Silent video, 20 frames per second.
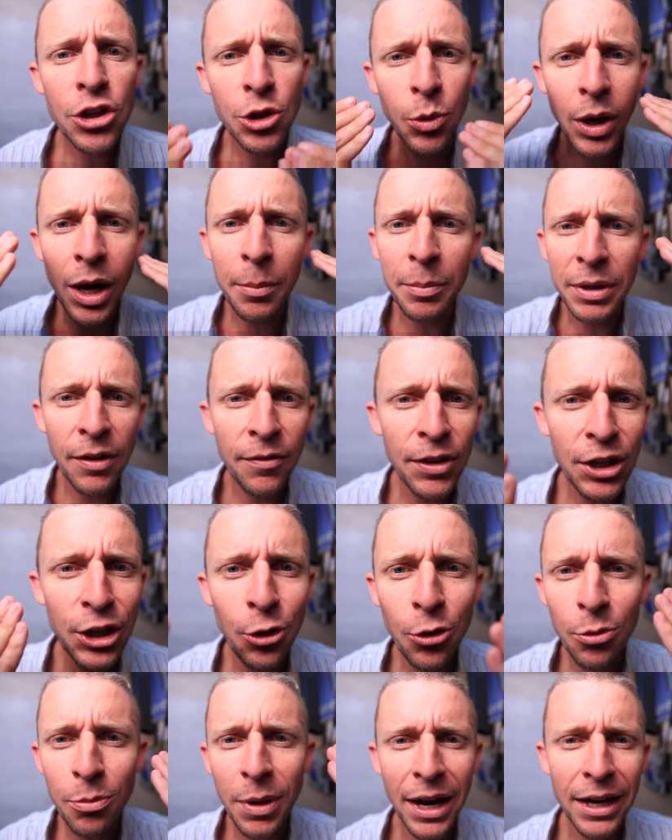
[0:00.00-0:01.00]
so when I'm giving
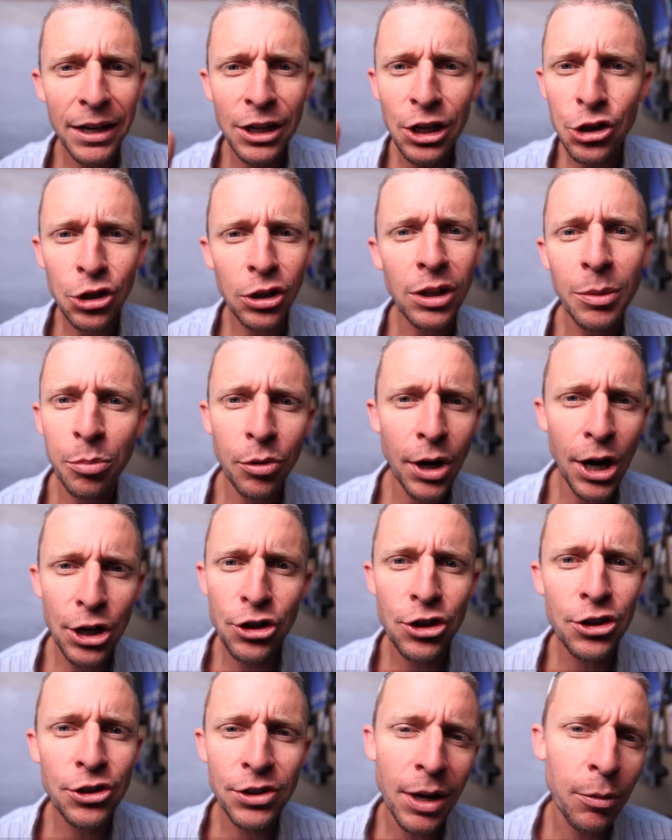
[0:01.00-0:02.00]
you my initial
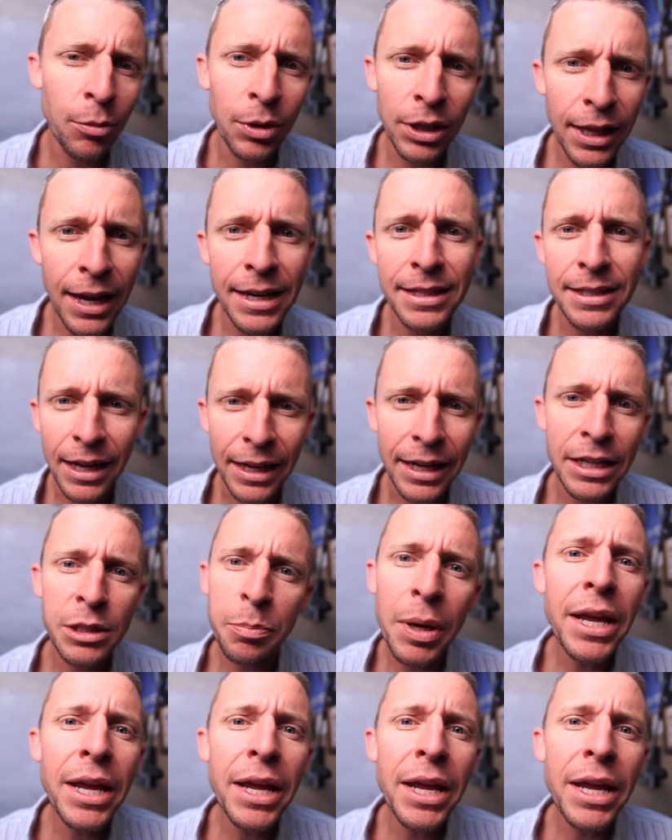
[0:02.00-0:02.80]
impressions, I realize like it's